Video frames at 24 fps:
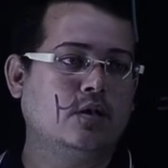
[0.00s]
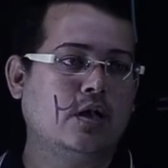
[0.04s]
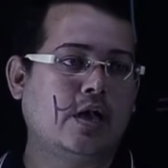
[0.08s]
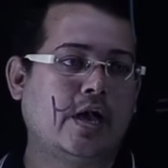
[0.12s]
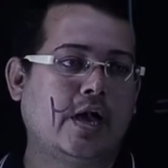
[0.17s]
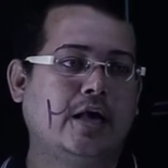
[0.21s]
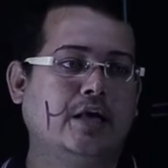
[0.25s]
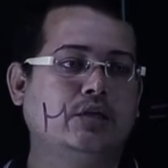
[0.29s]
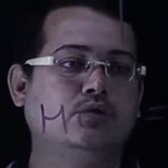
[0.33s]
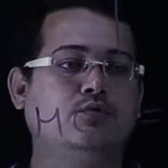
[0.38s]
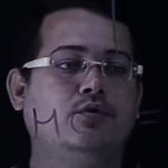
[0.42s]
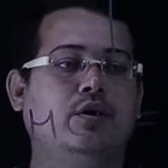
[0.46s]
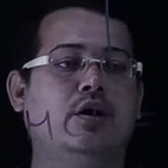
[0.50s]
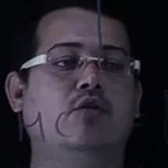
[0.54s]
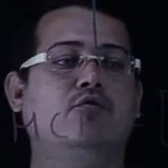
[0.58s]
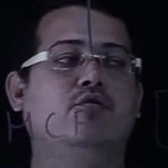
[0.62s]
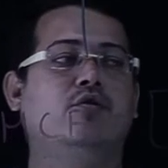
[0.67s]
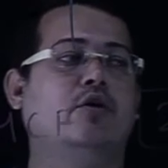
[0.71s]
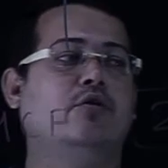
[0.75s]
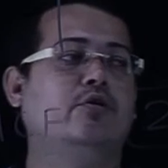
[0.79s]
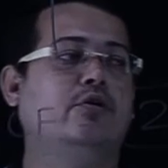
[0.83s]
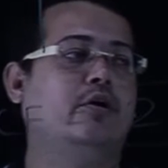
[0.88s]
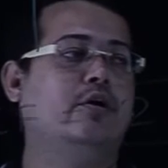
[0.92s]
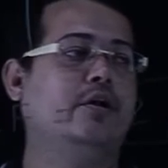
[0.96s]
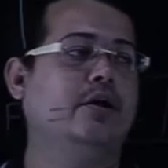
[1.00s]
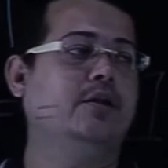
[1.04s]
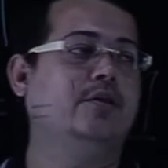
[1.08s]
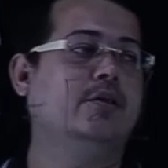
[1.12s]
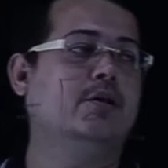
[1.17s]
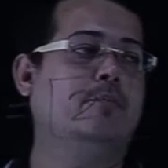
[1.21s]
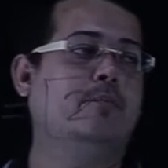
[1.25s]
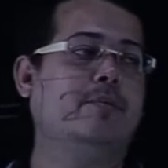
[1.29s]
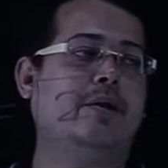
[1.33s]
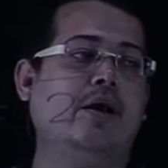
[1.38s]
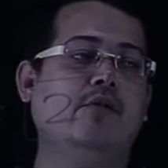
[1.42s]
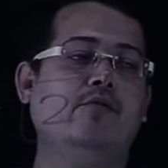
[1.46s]
As we have found out in the
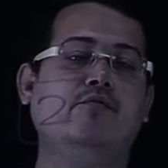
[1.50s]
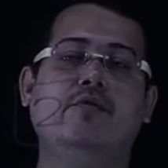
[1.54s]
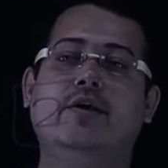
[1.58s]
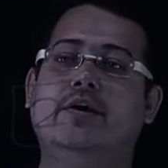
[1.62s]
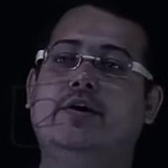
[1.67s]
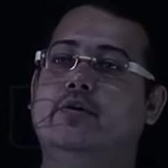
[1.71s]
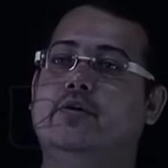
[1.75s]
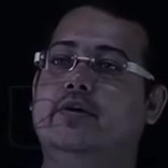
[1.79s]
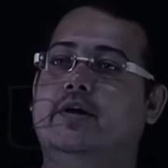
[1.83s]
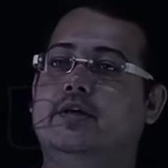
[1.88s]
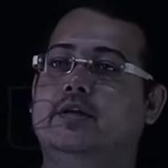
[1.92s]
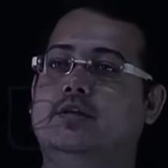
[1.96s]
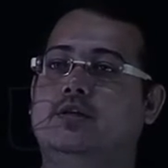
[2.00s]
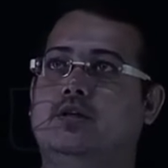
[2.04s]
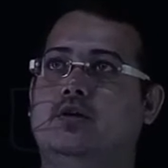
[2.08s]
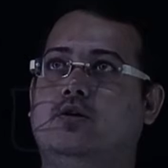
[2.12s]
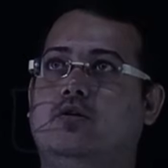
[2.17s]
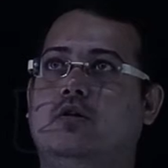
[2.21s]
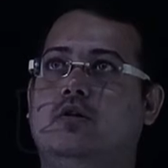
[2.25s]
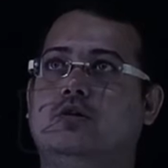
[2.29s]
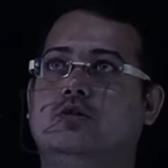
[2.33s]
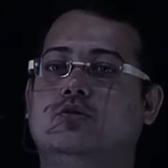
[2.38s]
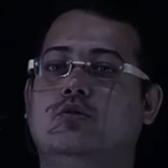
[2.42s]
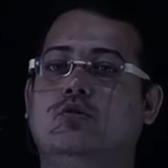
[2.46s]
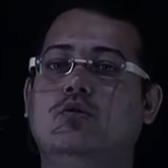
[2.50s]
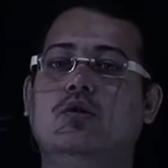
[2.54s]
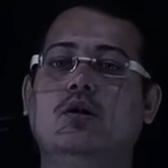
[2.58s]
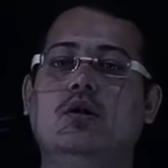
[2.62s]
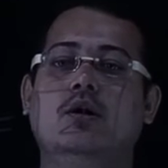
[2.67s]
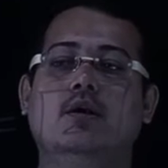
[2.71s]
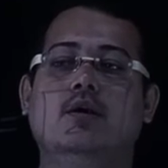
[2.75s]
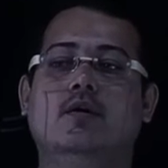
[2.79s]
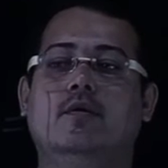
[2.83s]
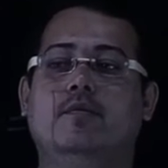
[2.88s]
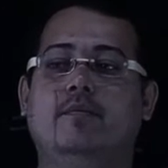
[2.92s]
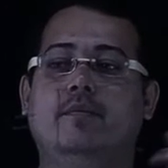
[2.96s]
prime factorization also,
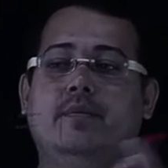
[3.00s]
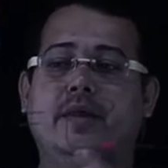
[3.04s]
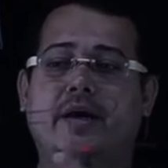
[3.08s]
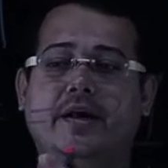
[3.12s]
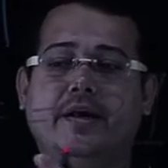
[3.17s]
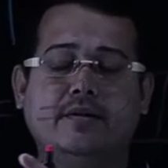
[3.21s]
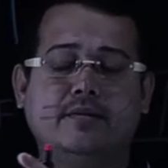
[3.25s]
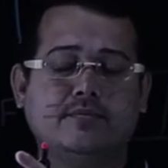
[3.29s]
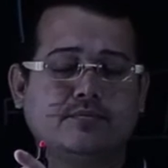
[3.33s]
that